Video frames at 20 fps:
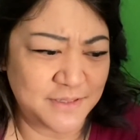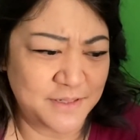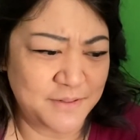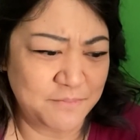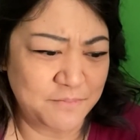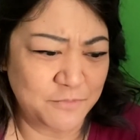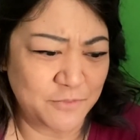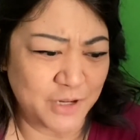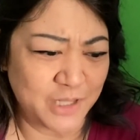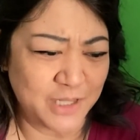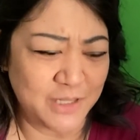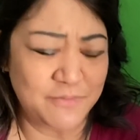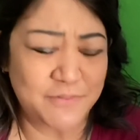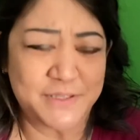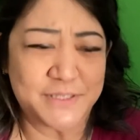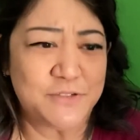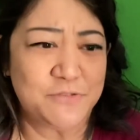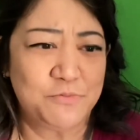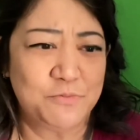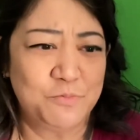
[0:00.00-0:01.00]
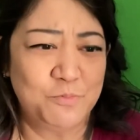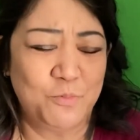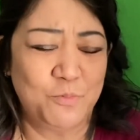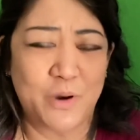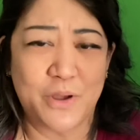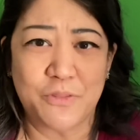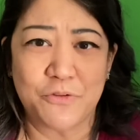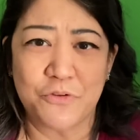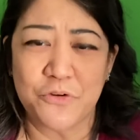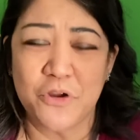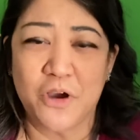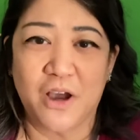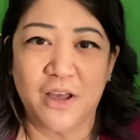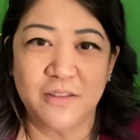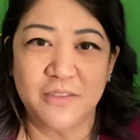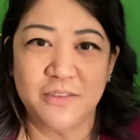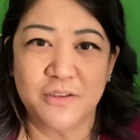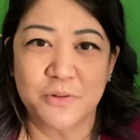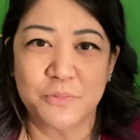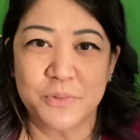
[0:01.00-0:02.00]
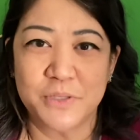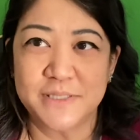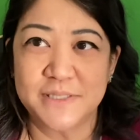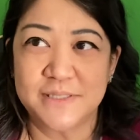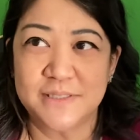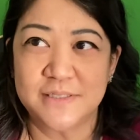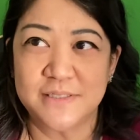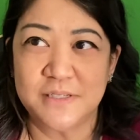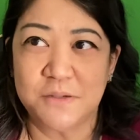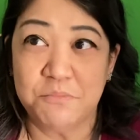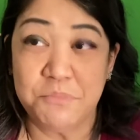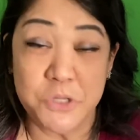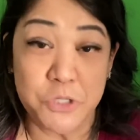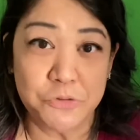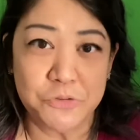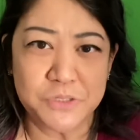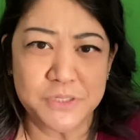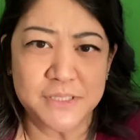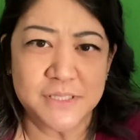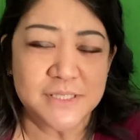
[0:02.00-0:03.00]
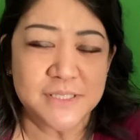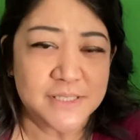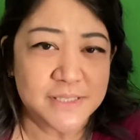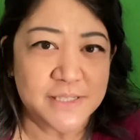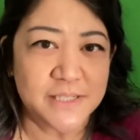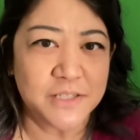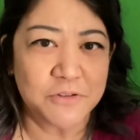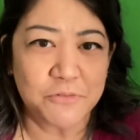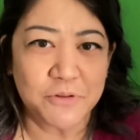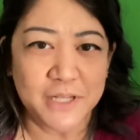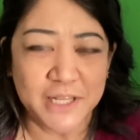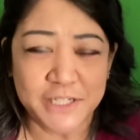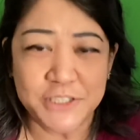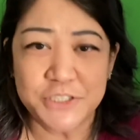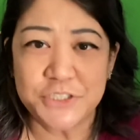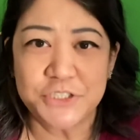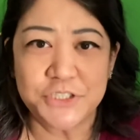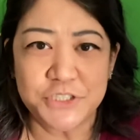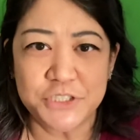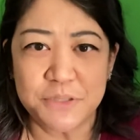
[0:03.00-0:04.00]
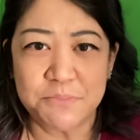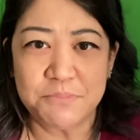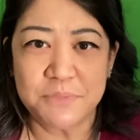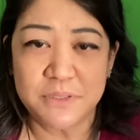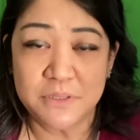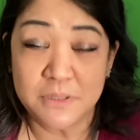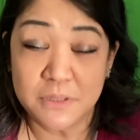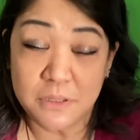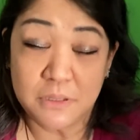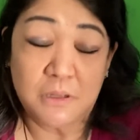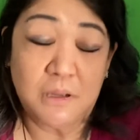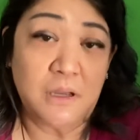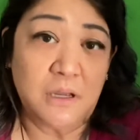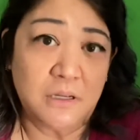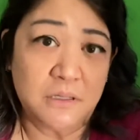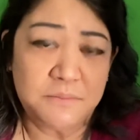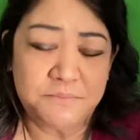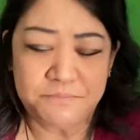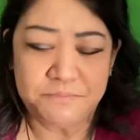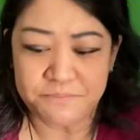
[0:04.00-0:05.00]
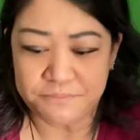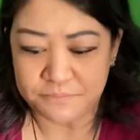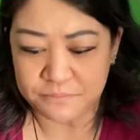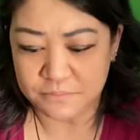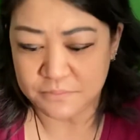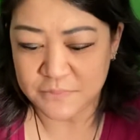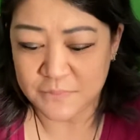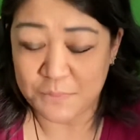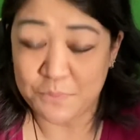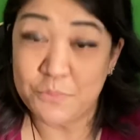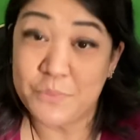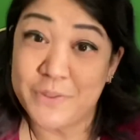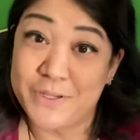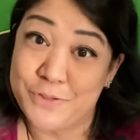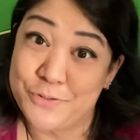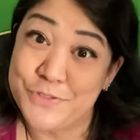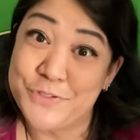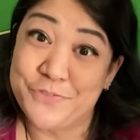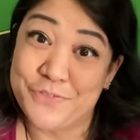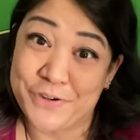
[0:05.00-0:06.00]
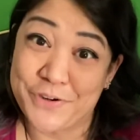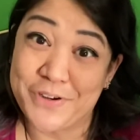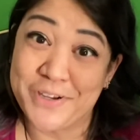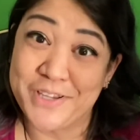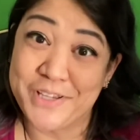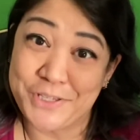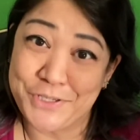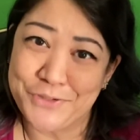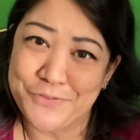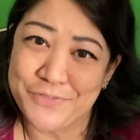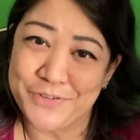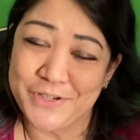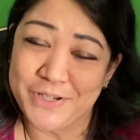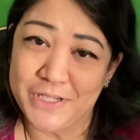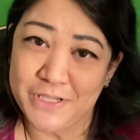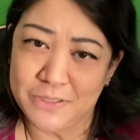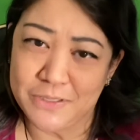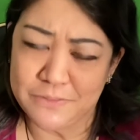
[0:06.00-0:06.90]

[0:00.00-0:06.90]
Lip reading: relevance of whether or not there was abuse in the relationship. But it was a very cute video.